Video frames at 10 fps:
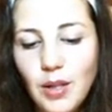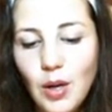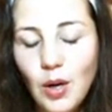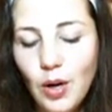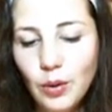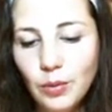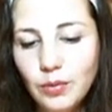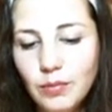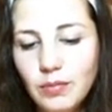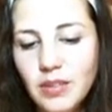
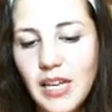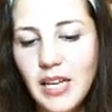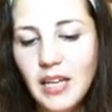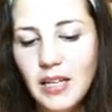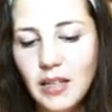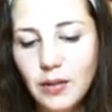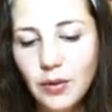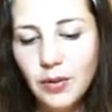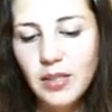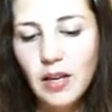alone, taking care of
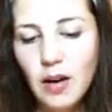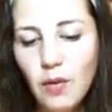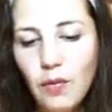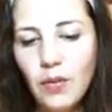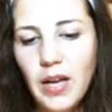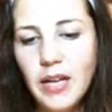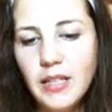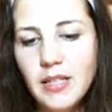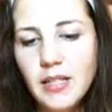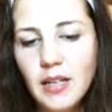yourself
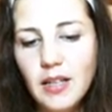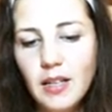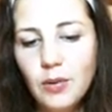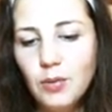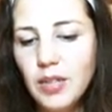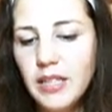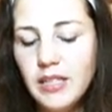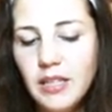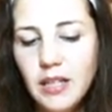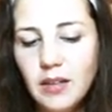and
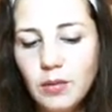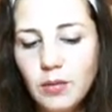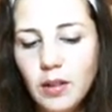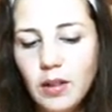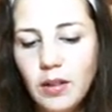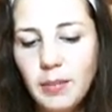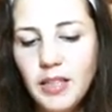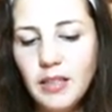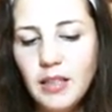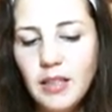releasing. I mean,